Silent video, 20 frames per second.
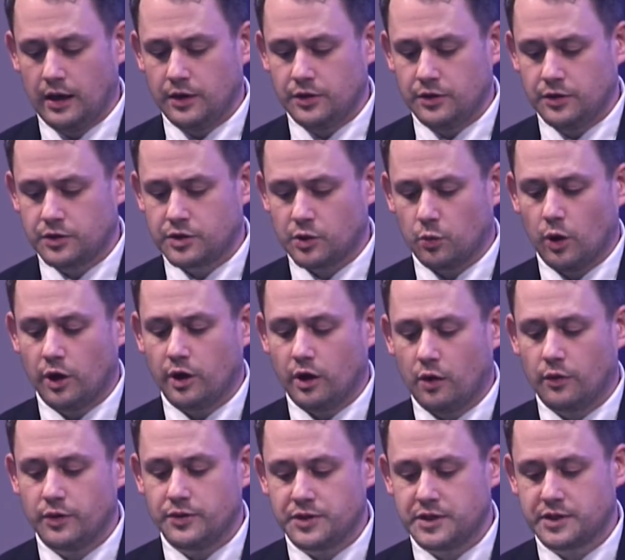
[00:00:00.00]
So what are
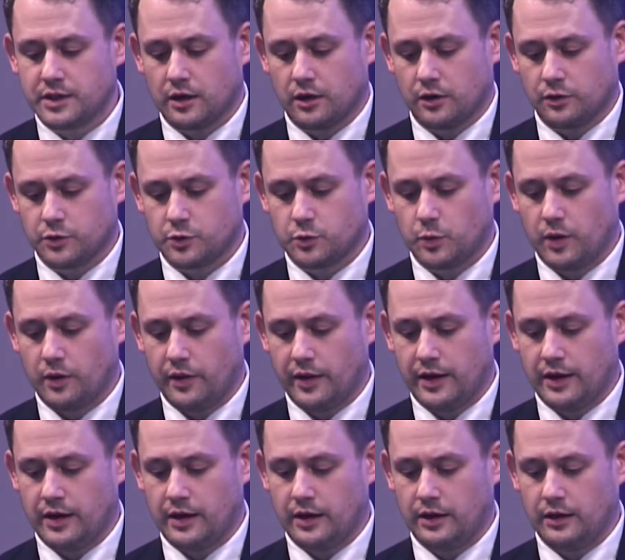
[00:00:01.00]
incels? Well,
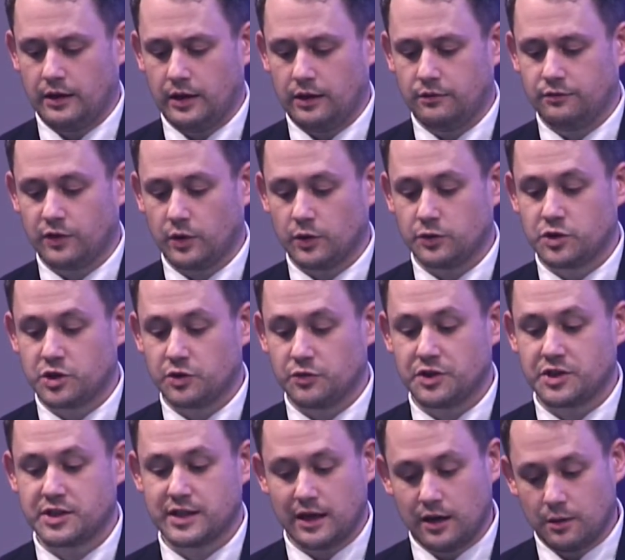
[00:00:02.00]
they're involuntary
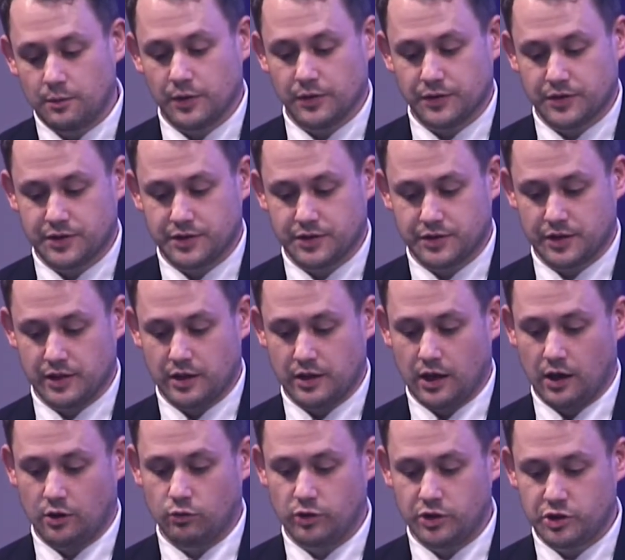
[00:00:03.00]
celibates is the
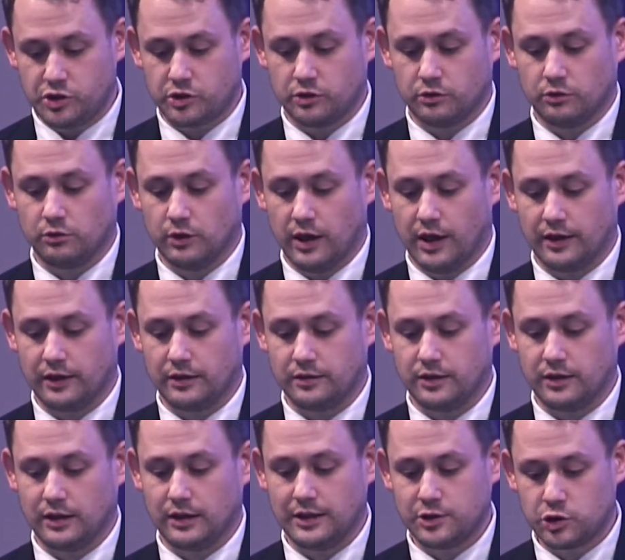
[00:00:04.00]
original and
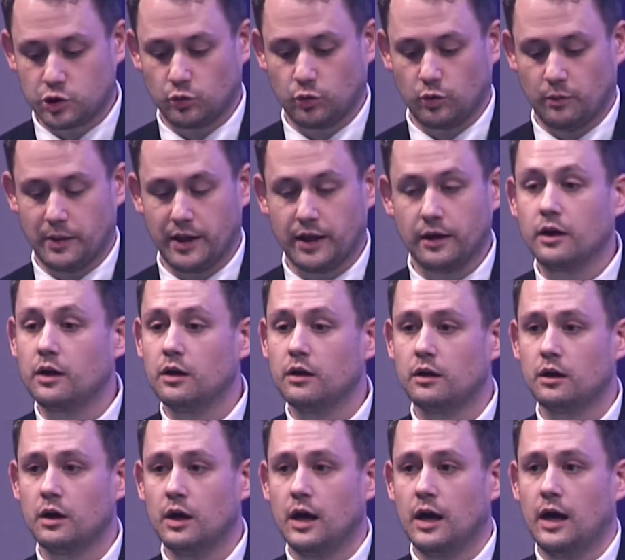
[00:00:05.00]
literal meaning.
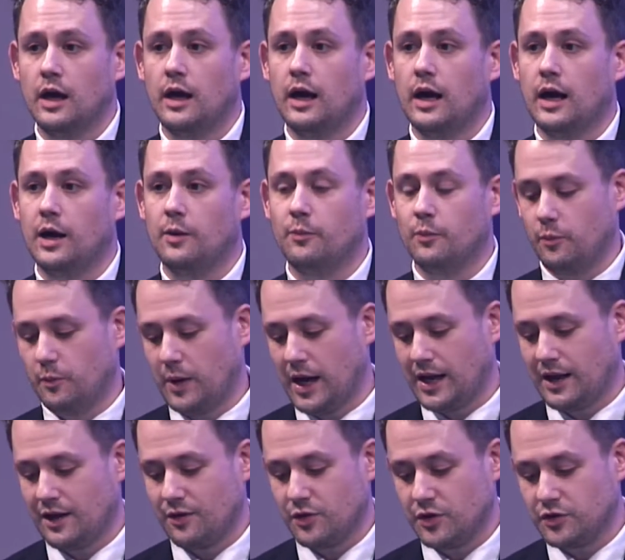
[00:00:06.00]

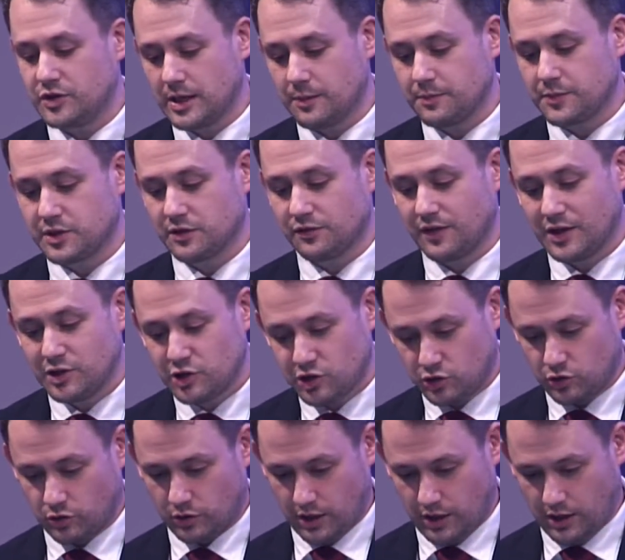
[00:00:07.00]
Back in the depths of
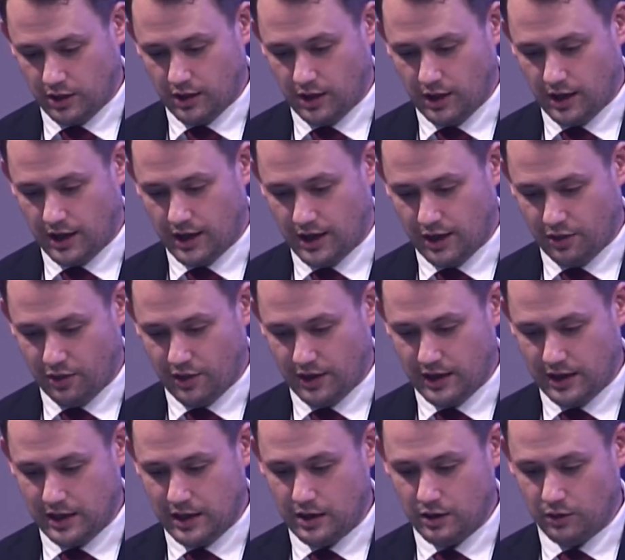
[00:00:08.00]
history,
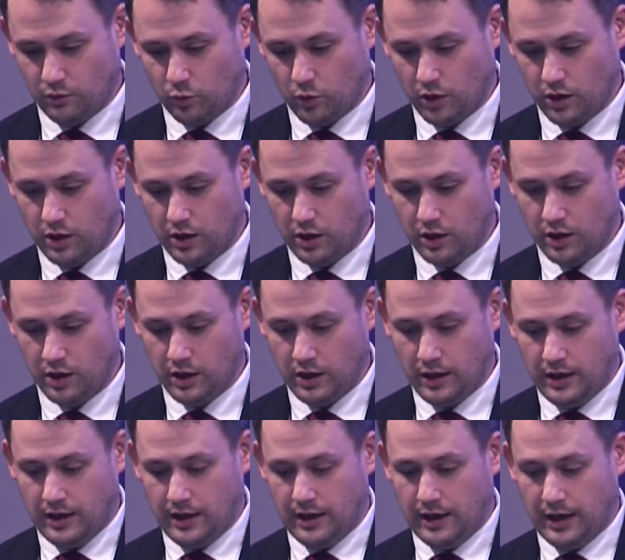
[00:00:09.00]
they were
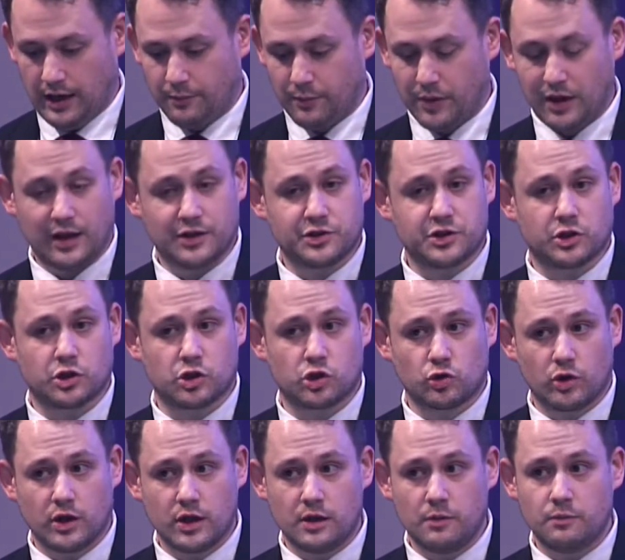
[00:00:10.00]
less
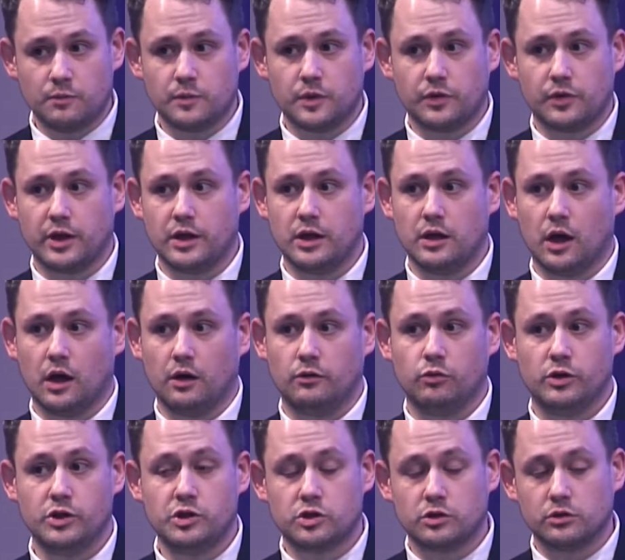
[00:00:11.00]
extreme. The
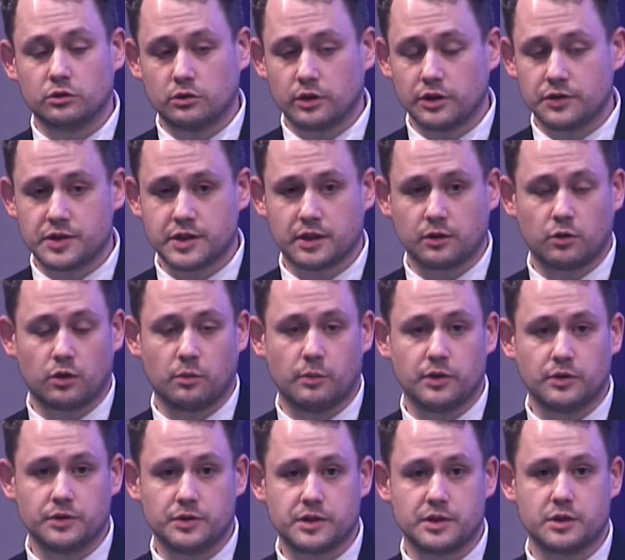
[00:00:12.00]
original incel
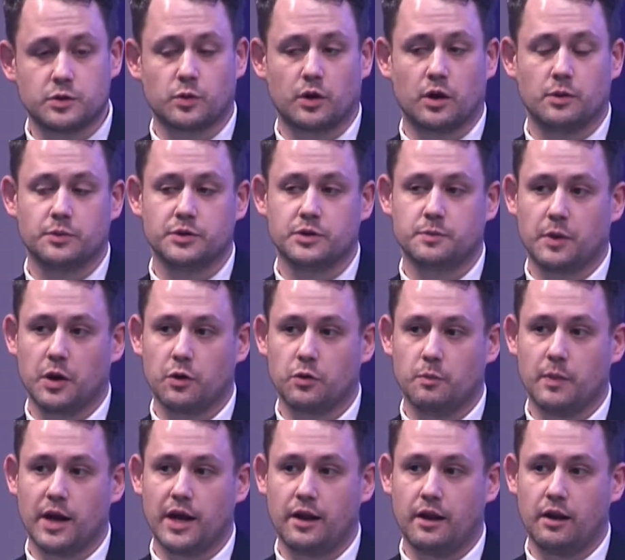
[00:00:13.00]
communities were open to both
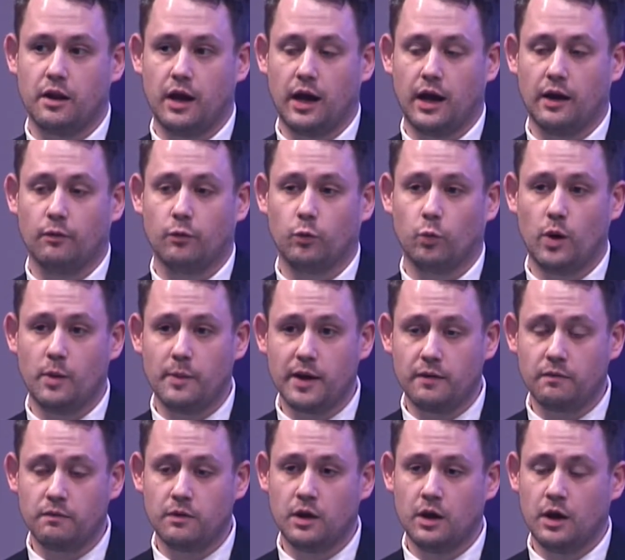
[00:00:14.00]
men and
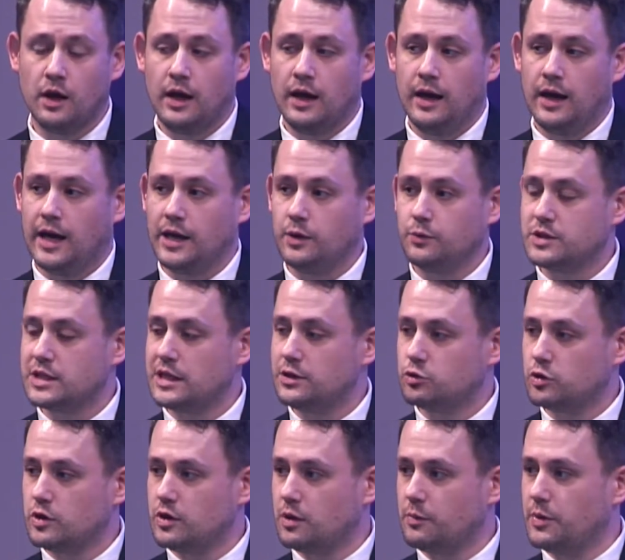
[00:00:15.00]
women. And it was
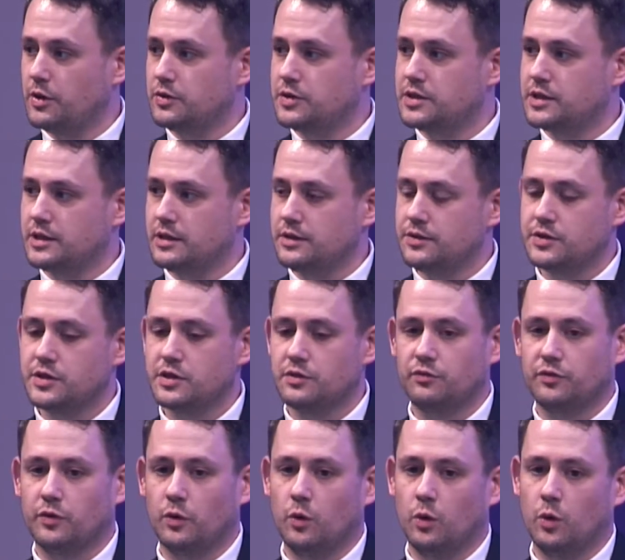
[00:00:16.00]
literally communities
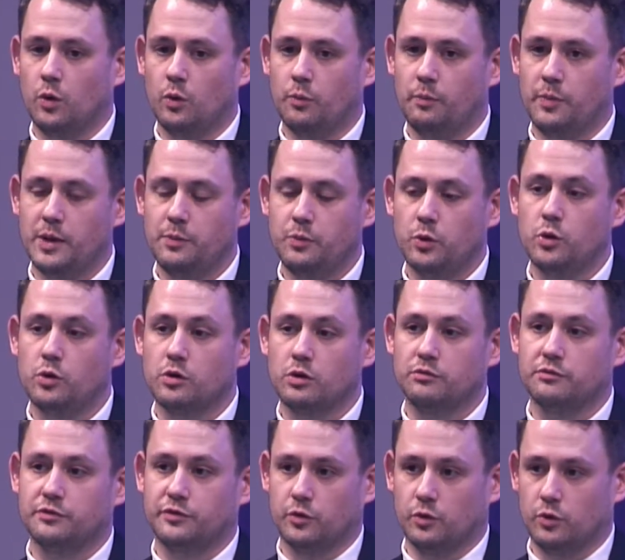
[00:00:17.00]
for people who couldn't
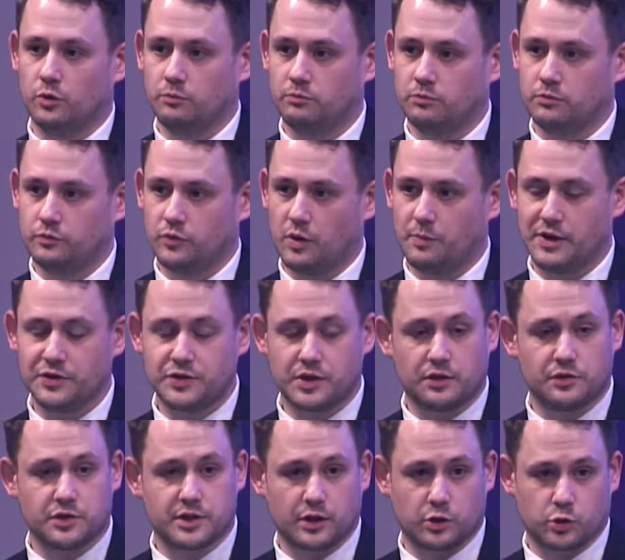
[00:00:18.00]
form romantic
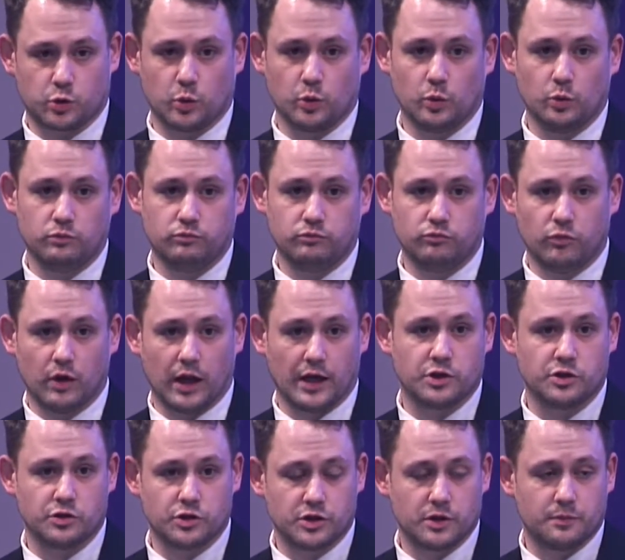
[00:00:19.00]
and sexual
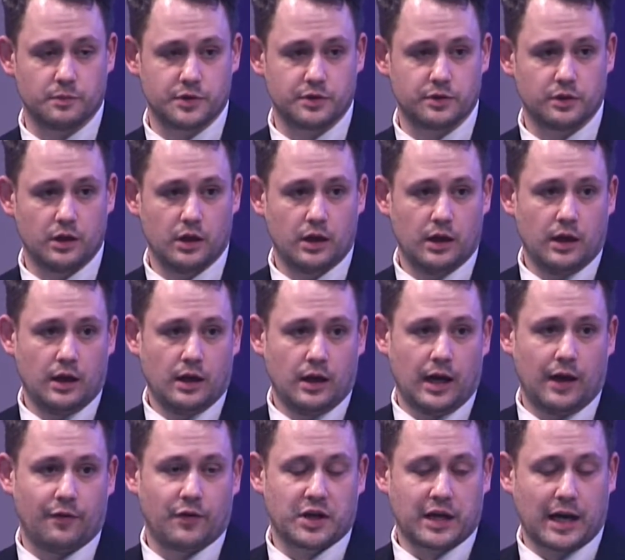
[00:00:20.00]
relationships.
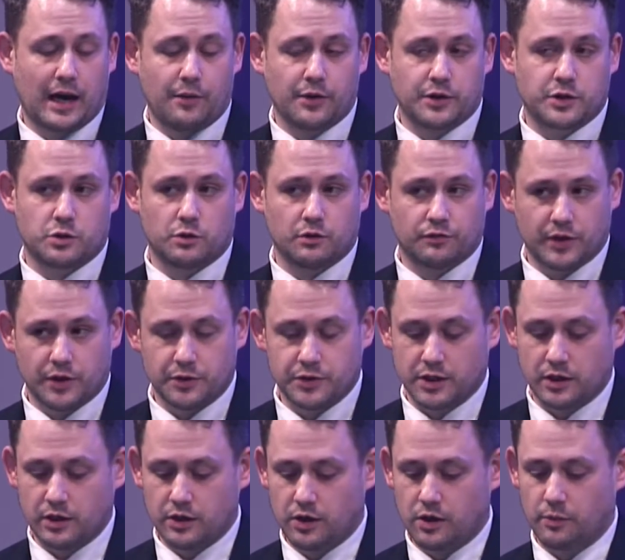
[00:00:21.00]
And the character of those
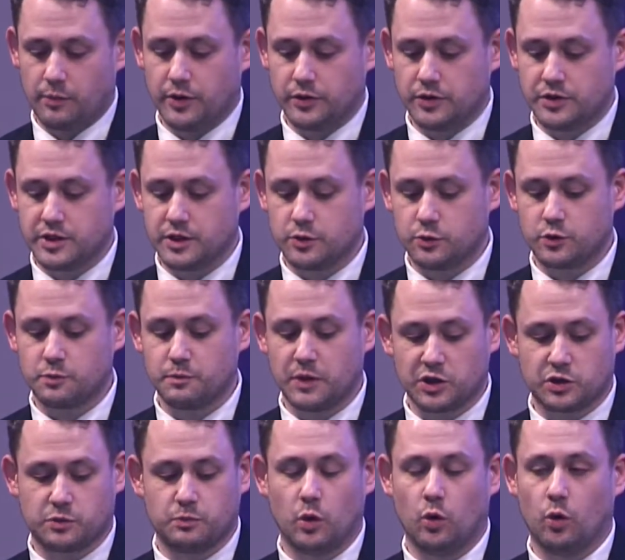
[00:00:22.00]
early communities was
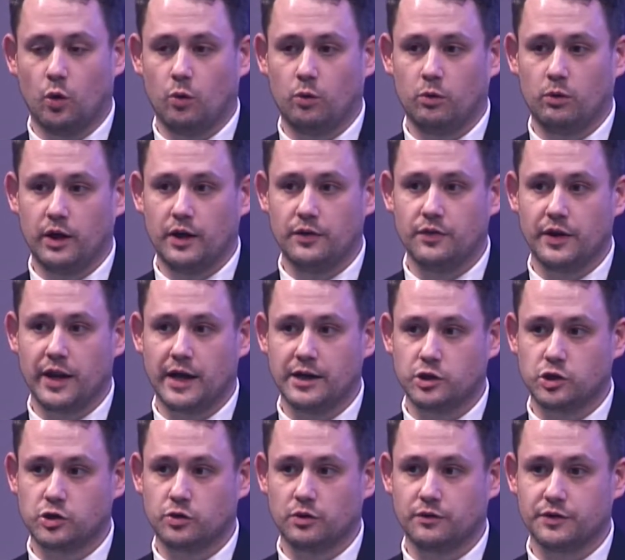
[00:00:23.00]
much more in the
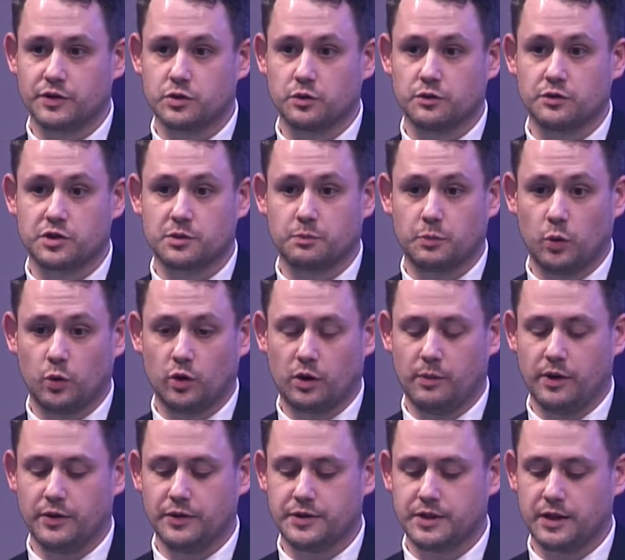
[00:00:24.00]
nature of a sort of support
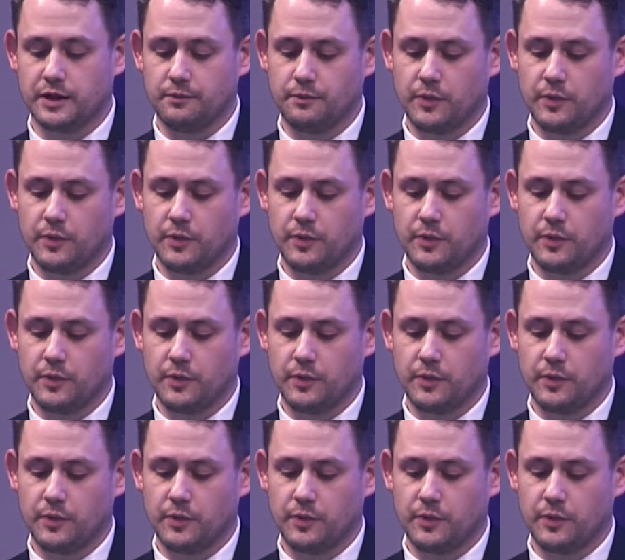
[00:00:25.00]
community.